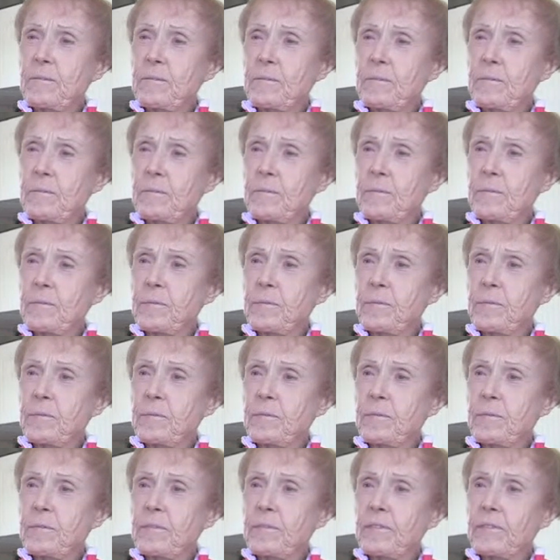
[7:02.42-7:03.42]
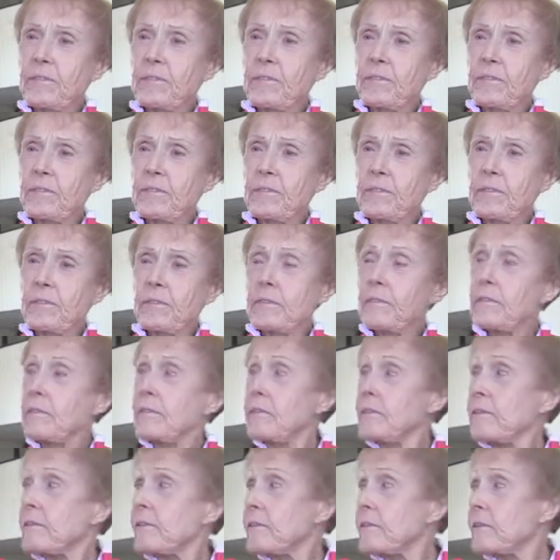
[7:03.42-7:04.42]

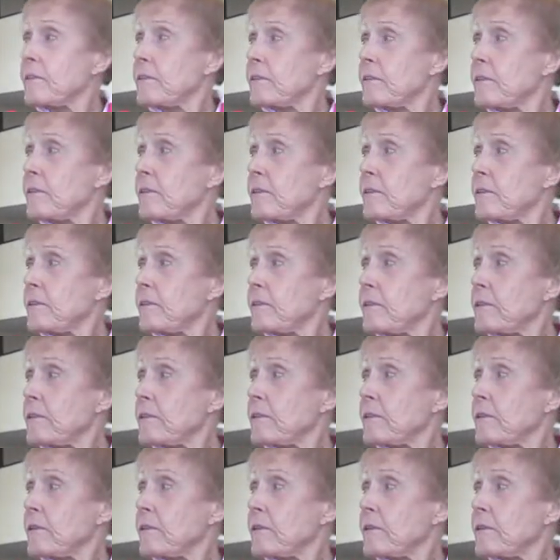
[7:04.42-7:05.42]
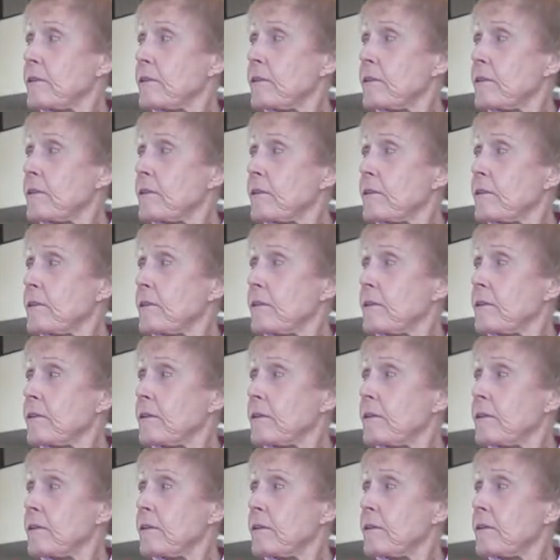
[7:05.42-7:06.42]

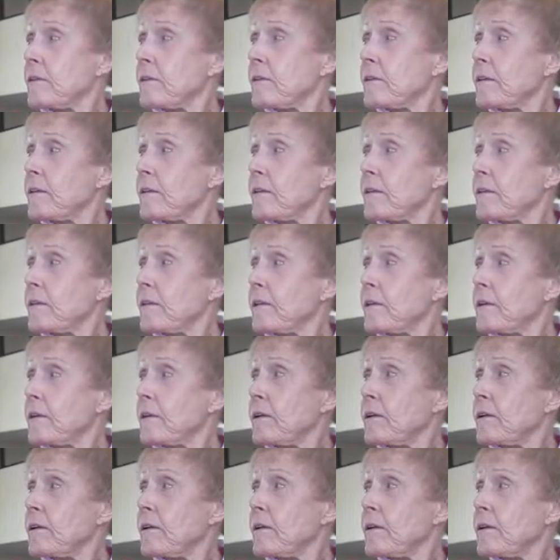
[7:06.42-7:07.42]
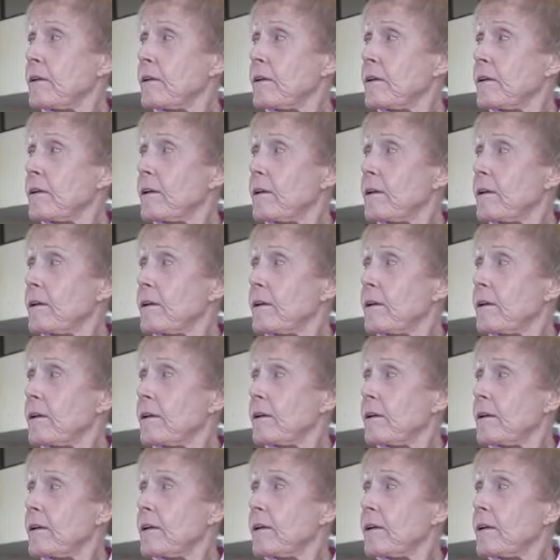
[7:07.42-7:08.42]

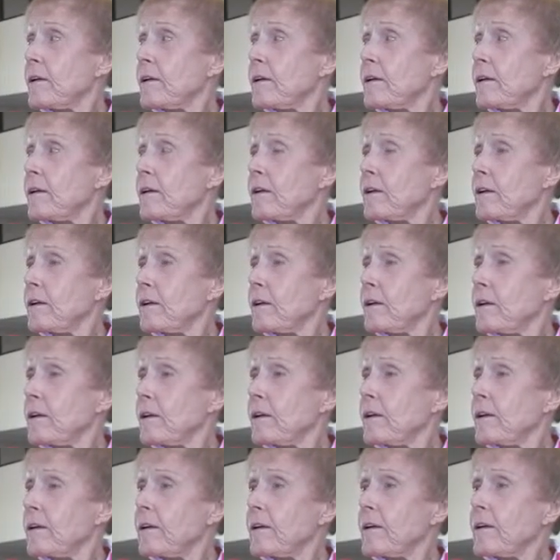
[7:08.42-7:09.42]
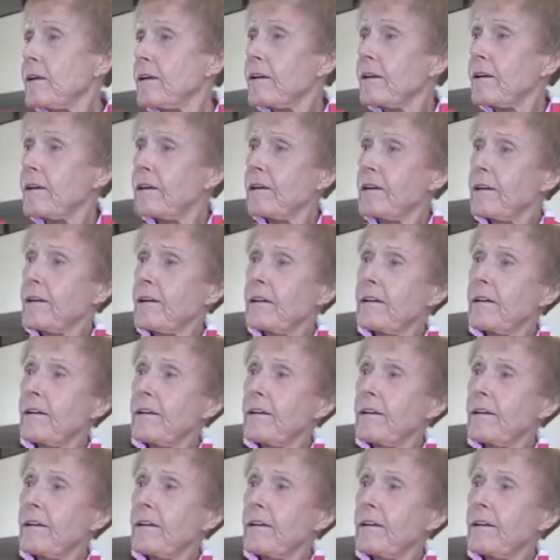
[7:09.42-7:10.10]
[no speech]